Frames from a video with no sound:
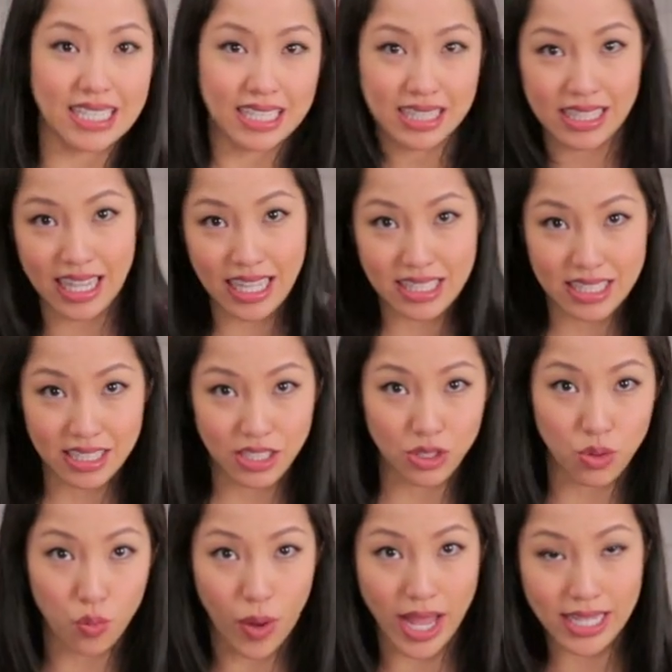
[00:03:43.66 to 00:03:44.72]
it gets a
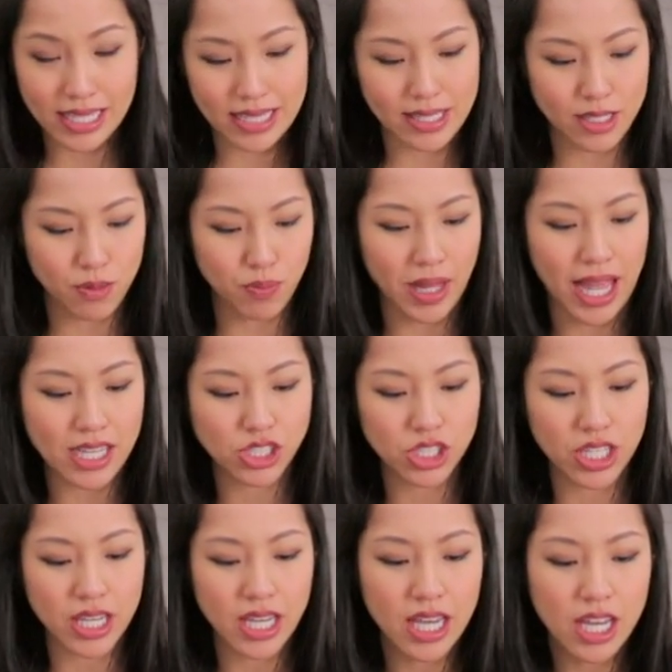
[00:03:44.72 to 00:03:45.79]
little wet and
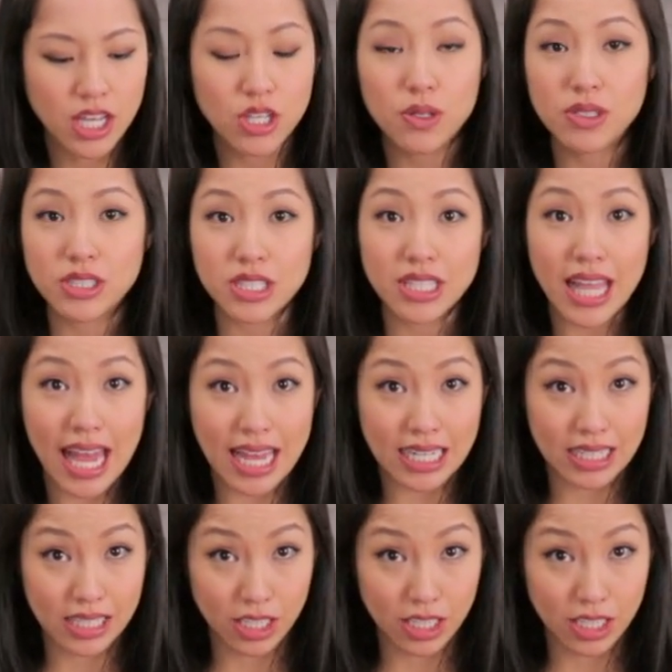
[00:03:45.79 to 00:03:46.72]
splashy. You can just add a